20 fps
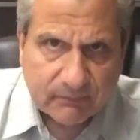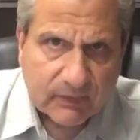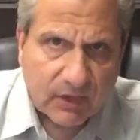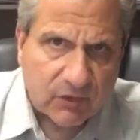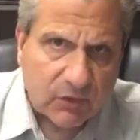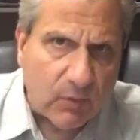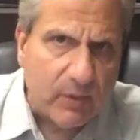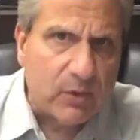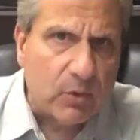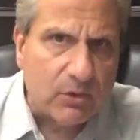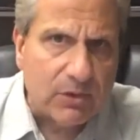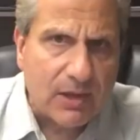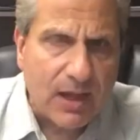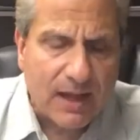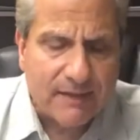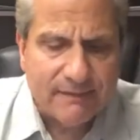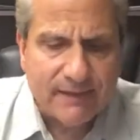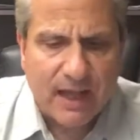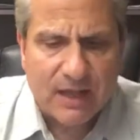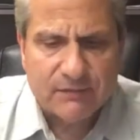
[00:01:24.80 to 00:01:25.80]
So we do a
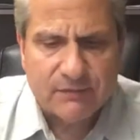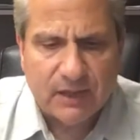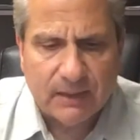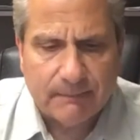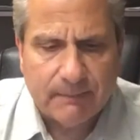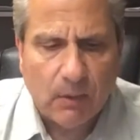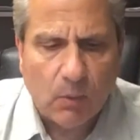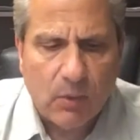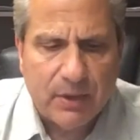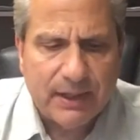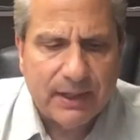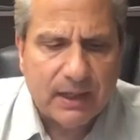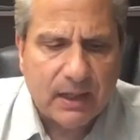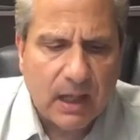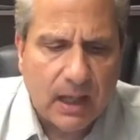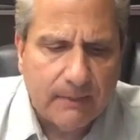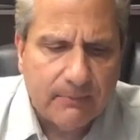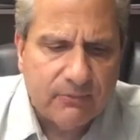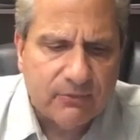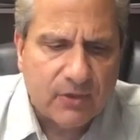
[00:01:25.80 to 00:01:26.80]
lot of testing, but when it
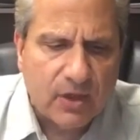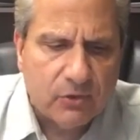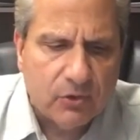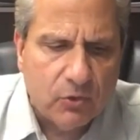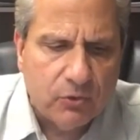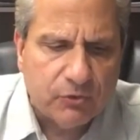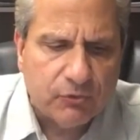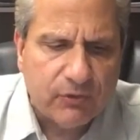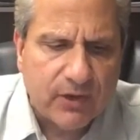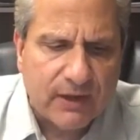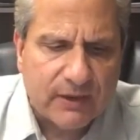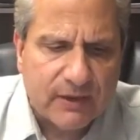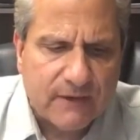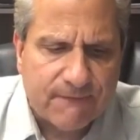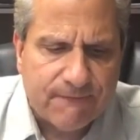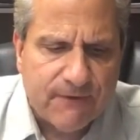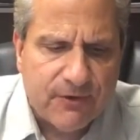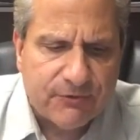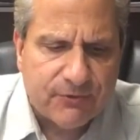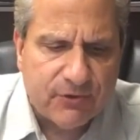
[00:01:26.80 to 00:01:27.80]
comes to nutrient
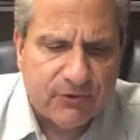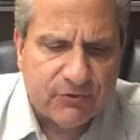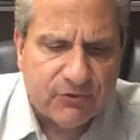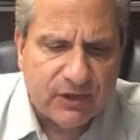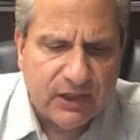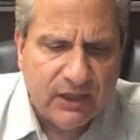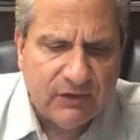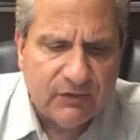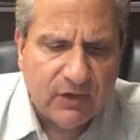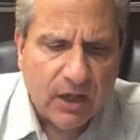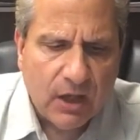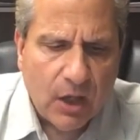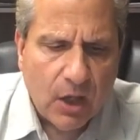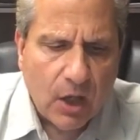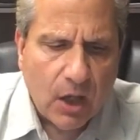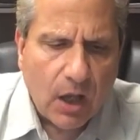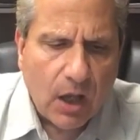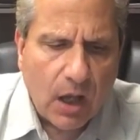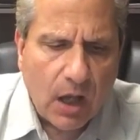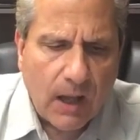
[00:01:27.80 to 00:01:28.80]
deficiencies,
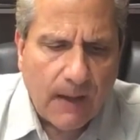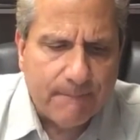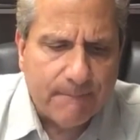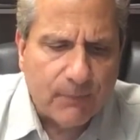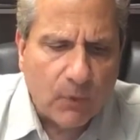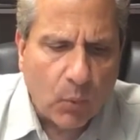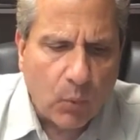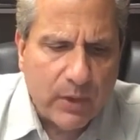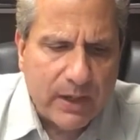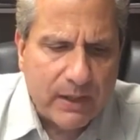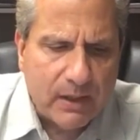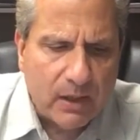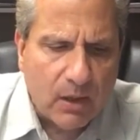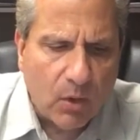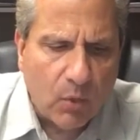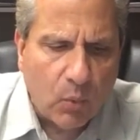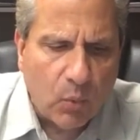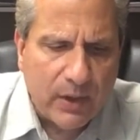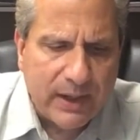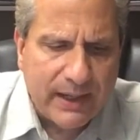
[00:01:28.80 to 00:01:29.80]

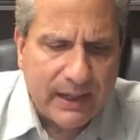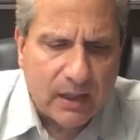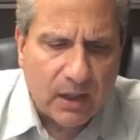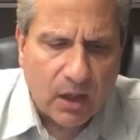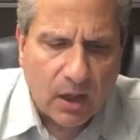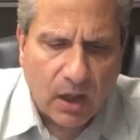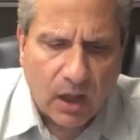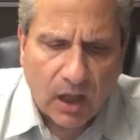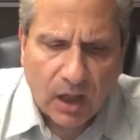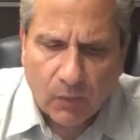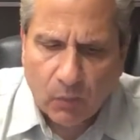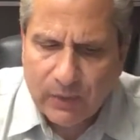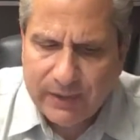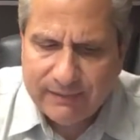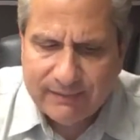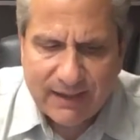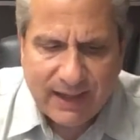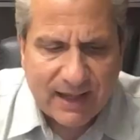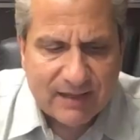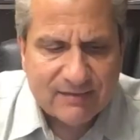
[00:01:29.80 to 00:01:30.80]
we
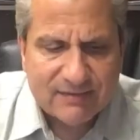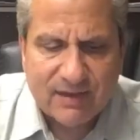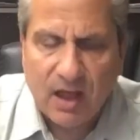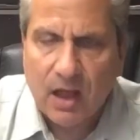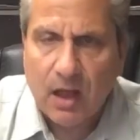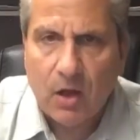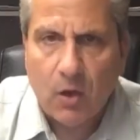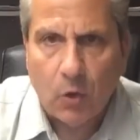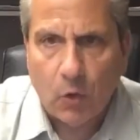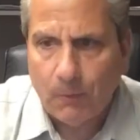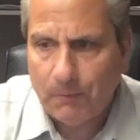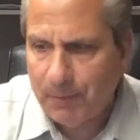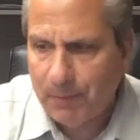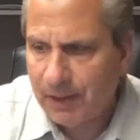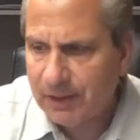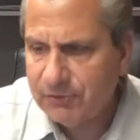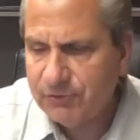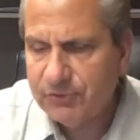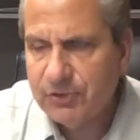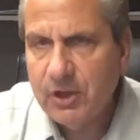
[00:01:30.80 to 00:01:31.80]
test a whole
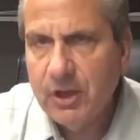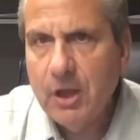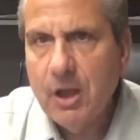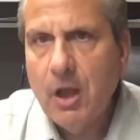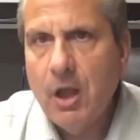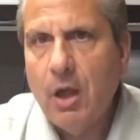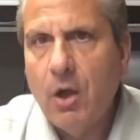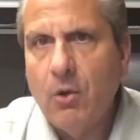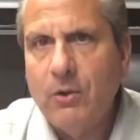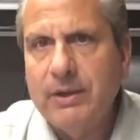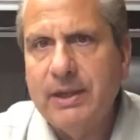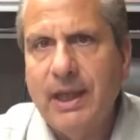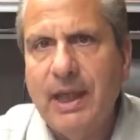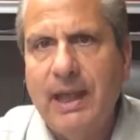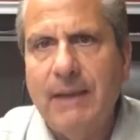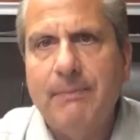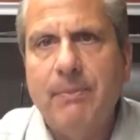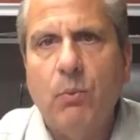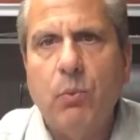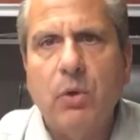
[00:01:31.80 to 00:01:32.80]
bunch,
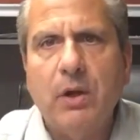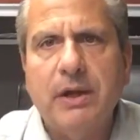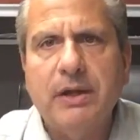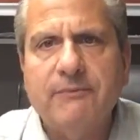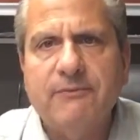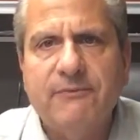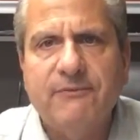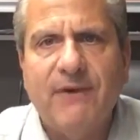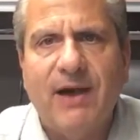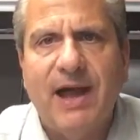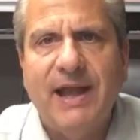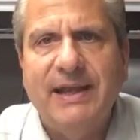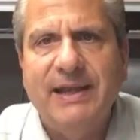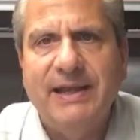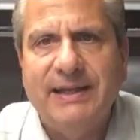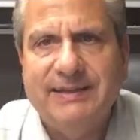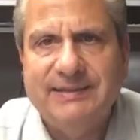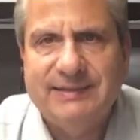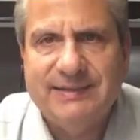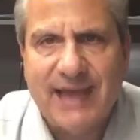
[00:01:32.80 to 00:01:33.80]
okay? But we're gonna find
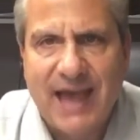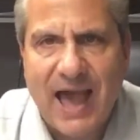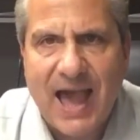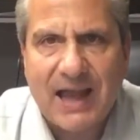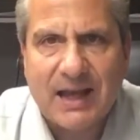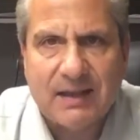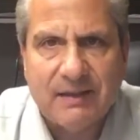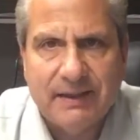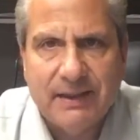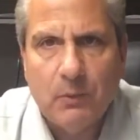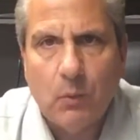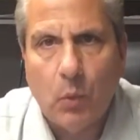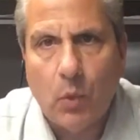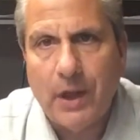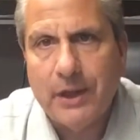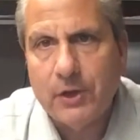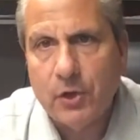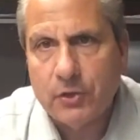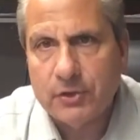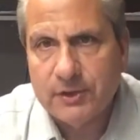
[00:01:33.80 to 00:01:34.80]
exactly
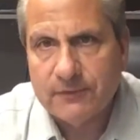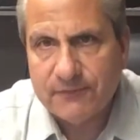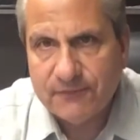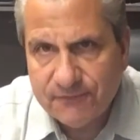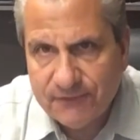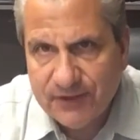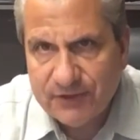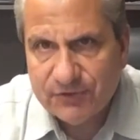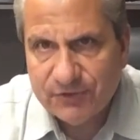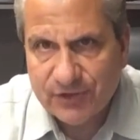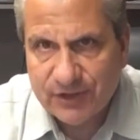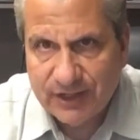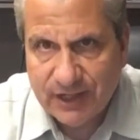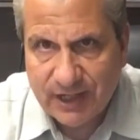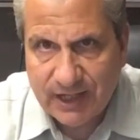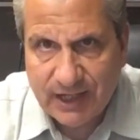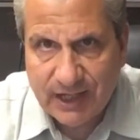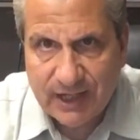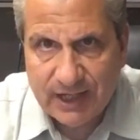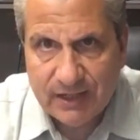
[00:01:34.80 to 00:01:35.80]
what you're deficient
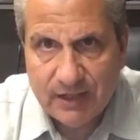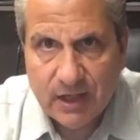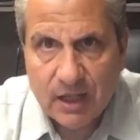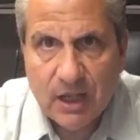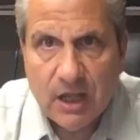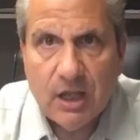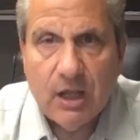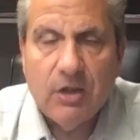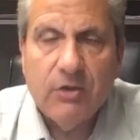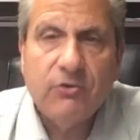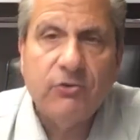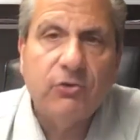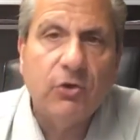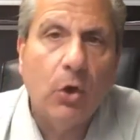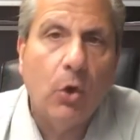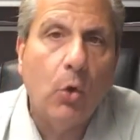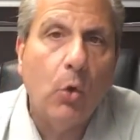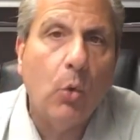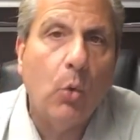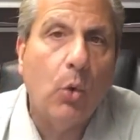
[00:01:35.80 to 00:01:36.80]
in
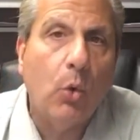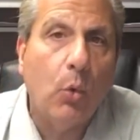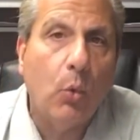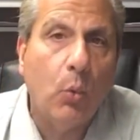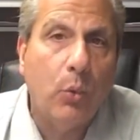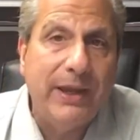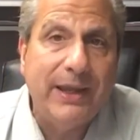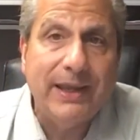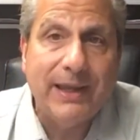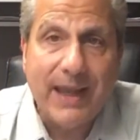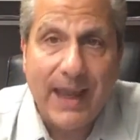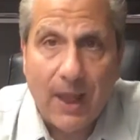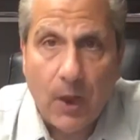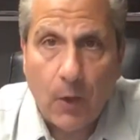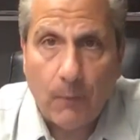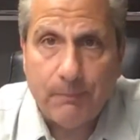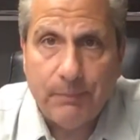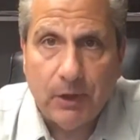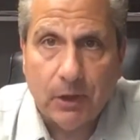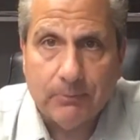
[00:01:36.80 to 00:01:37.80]
so we can
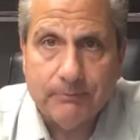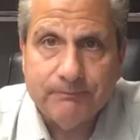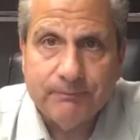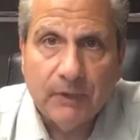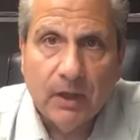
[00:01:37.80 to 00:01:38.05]
help you.